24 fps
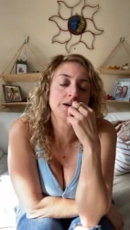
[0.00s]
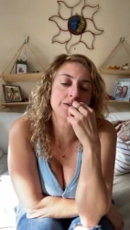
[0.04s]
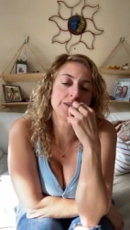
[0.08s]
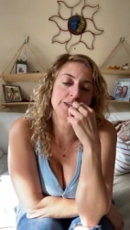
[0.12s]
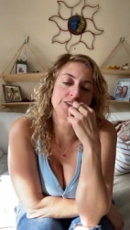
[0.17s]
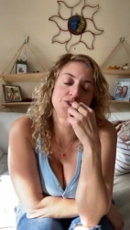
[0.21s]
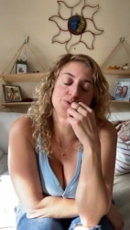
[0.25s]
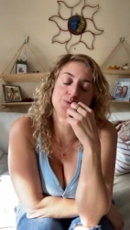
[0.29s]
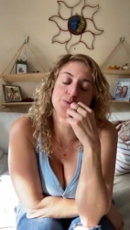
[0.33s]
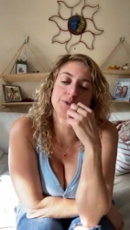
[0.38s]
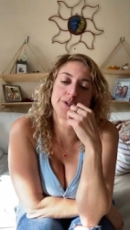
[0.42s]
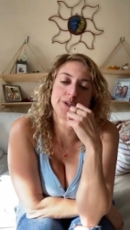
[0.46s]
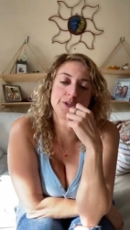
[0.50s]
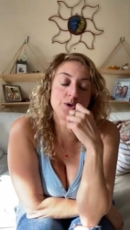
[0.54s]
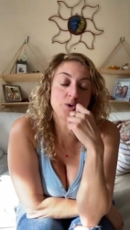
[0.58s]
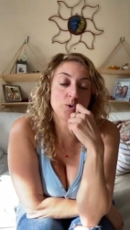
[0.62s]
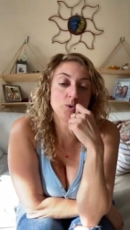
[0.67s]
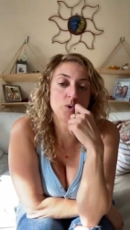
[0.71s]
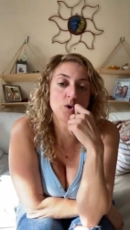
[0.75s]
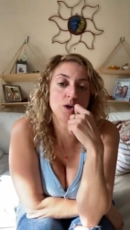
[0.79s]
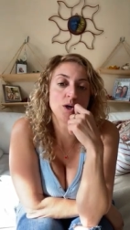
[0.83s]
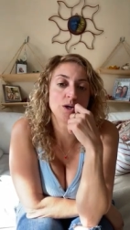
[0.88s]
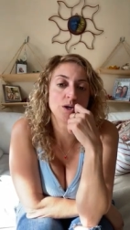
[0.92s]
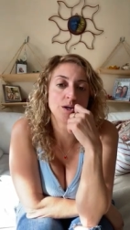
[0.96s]
That's really
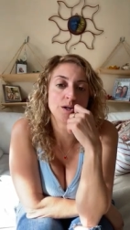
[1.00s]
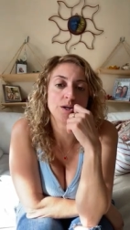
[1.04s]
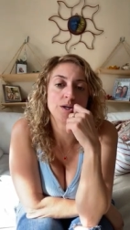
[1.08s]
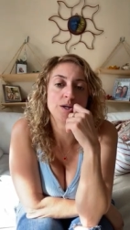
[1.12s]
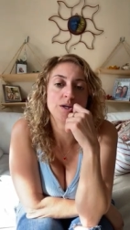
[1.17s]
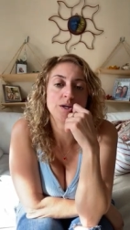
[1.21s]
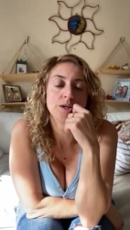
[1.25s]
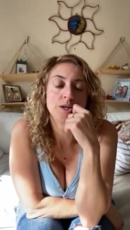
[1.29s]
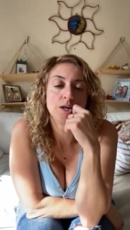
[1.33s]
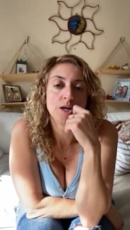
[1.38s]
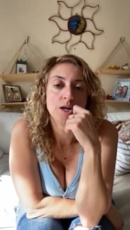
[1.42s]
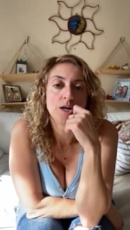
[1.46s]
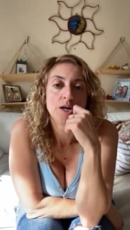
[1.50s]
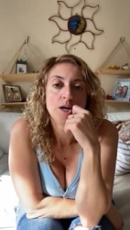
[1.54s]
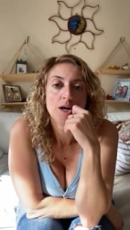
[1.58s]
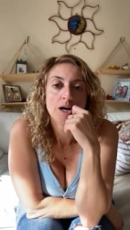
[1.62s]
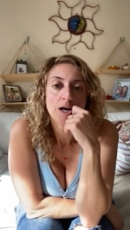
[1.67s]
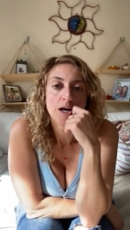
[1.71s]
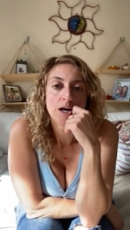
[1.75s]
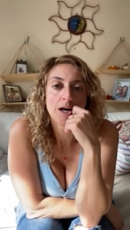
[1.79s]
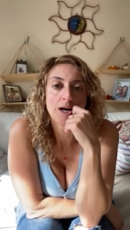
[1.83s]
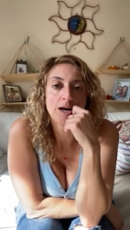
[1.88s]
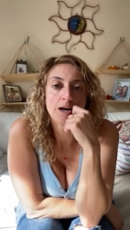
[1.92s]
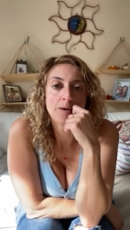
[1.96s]
cool.
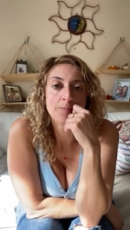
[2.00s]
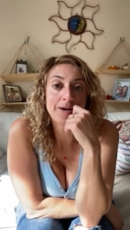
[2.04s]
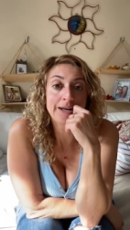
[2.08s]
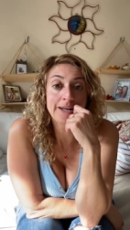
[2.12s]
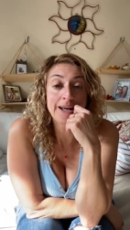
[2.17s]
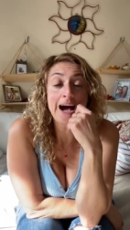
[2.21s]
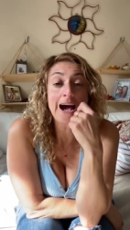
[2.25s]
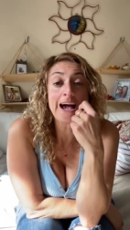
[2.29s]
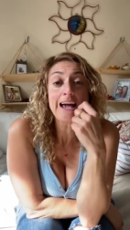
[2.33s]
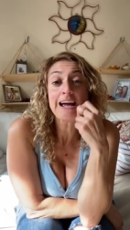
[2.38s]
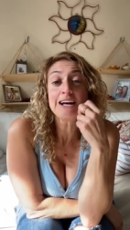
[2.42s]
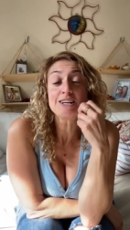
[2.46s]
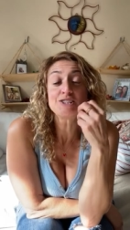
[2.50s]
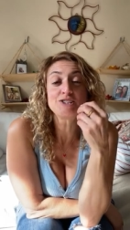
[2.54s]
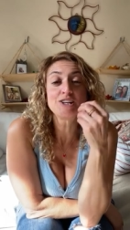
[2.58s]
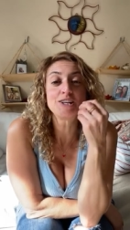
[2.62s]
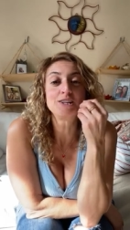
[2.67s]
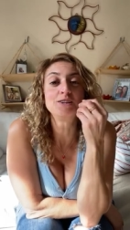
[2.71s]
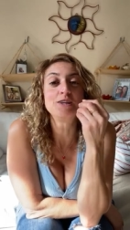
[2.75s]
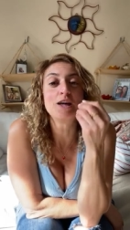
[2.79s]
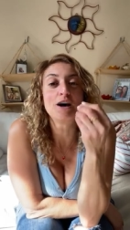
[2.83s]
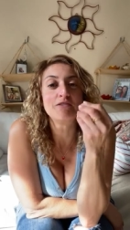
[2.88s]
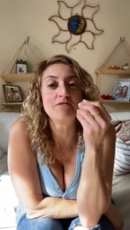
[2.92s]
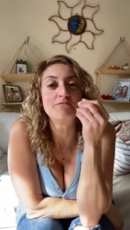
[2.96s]
And I
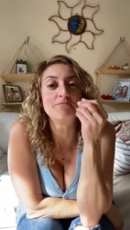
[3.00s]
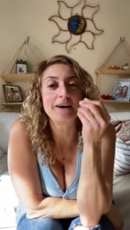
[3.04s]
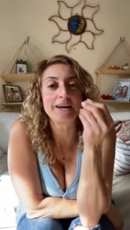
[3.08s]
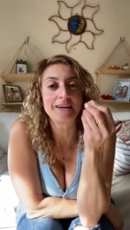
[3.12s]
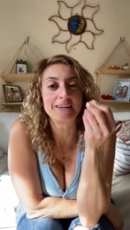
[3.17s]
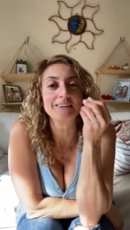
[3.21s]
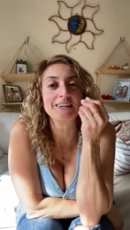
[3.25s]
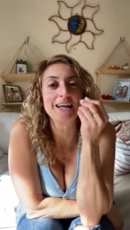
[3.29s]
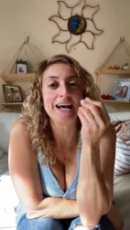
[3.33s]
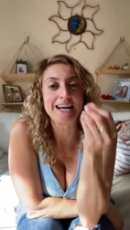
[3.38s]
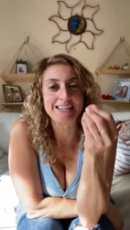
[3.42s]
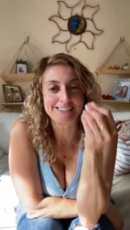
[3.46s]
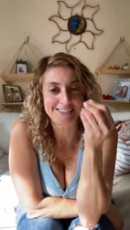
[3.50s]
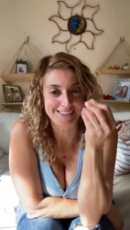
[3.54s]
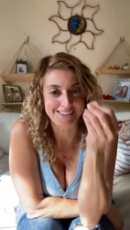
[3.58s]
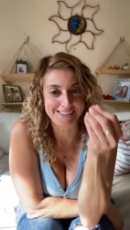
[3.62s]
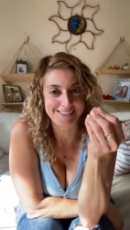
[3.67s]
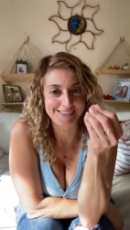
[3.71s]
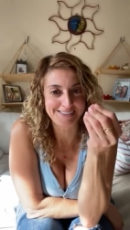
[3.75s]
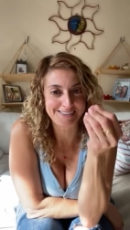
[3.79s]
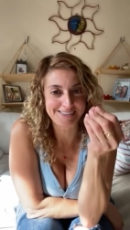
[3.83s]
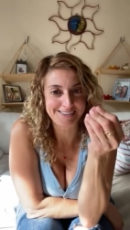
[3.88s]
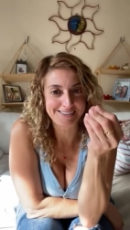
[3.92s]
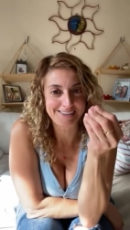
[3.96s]
actually love my
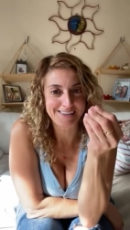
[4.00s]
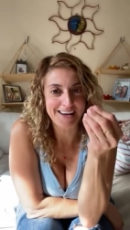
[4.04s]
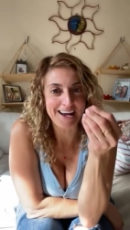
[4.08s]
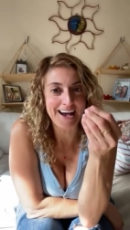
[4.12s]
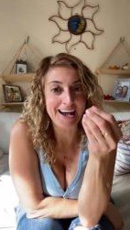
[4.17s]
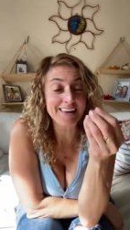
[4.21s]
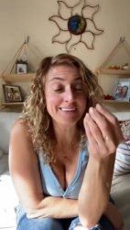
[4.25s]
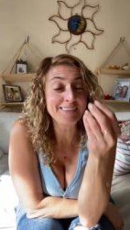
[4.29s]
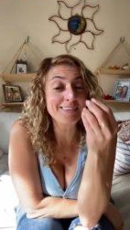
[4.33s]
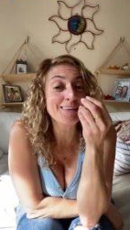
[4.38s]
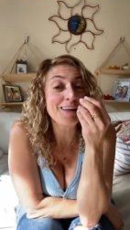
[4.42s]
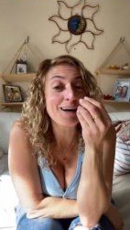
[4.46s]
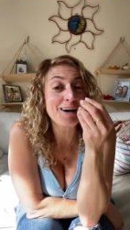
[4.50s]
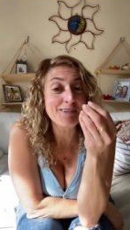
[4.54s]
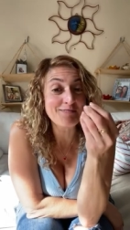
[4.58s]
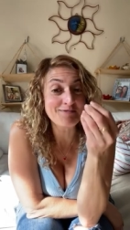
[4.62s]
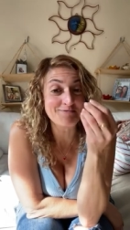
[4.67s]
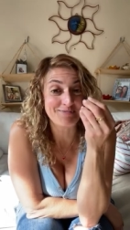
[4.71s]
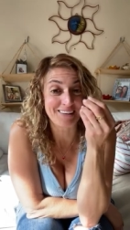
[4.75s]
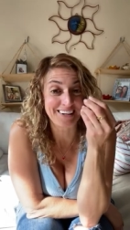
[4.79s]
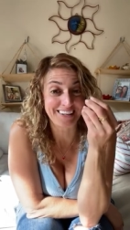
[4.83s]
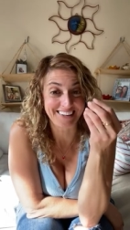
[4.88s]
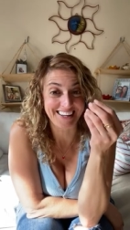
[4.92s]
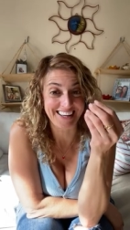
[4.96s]
glasses. I
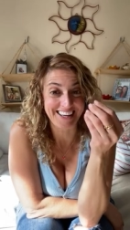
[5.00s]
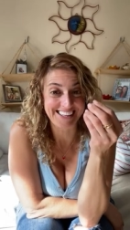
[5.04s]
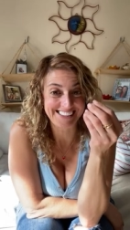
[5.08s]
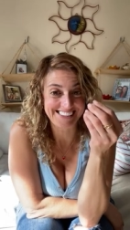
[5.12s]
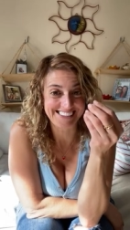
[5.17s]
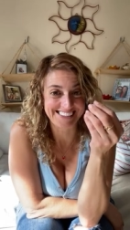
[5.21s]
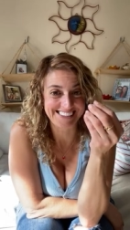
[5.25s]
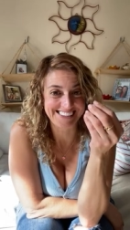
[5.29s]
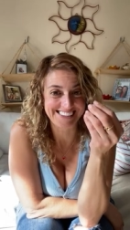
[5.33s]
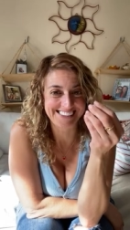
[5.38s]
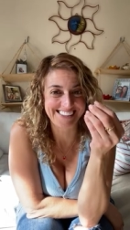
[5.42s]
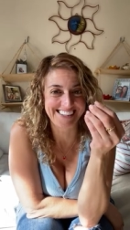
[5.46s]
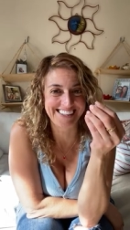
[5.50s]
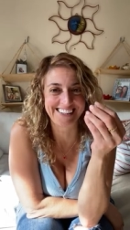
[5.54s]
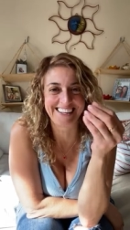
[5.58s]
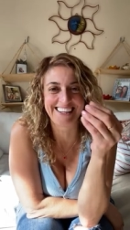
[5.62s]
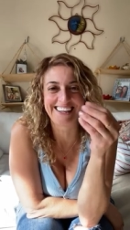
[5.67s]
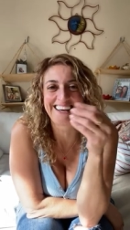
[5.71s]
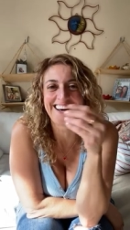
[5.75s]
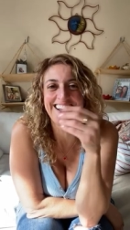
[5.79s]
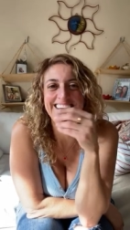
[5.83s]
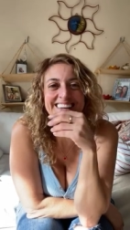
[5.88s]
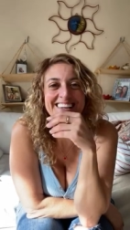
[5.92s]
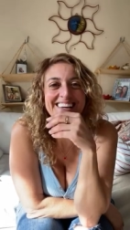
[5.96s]
love my glasses.
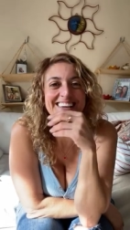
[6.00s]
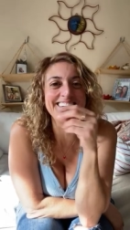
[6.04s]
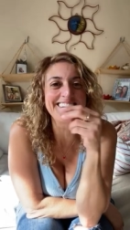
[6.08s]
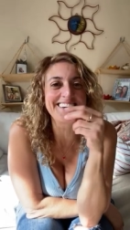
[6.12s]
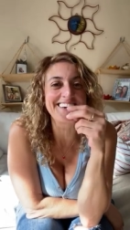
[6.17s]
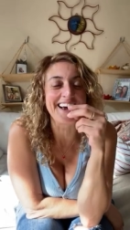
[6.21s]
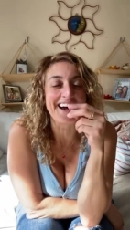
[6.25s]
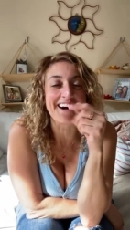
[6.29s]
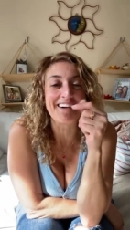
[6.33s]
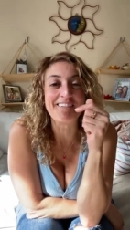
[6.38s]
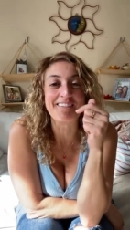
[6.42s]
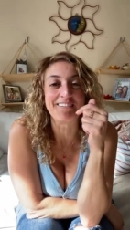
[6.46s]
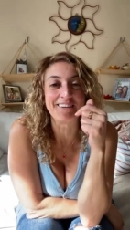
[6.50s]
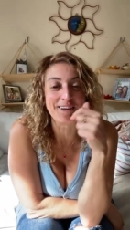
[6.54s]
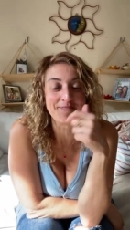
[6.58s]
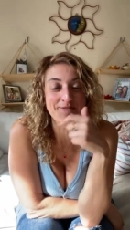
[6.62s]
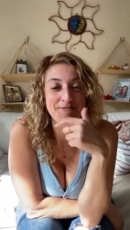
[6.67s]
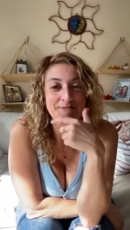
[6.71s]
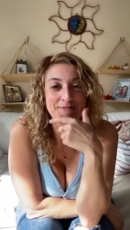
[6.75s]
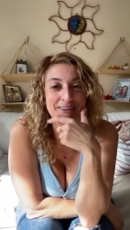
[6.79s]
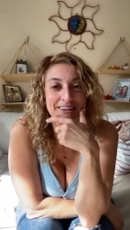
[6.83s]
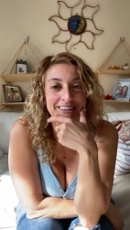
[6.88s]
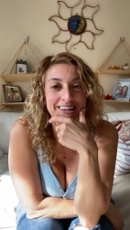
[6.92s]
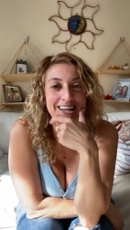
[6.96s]
Like, I geek out when
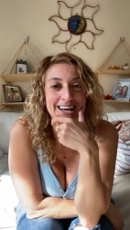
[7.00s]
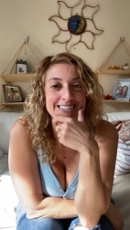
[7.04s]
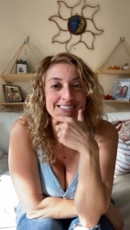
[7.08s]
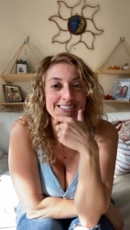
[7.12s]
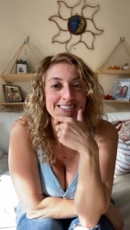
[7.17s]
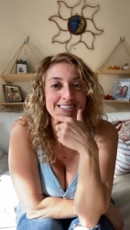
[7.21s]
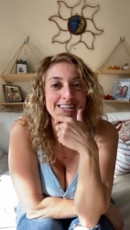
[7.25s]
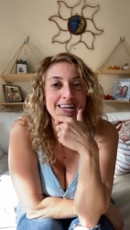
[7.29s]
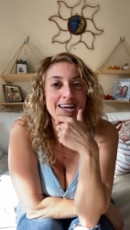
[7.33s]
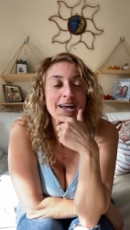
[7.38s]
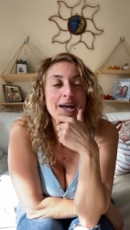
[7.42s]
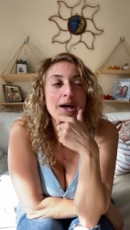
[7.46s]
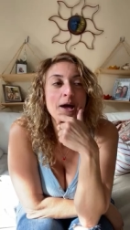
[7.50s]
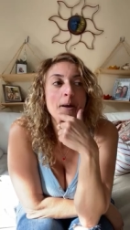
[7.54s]
I'm in my glasses.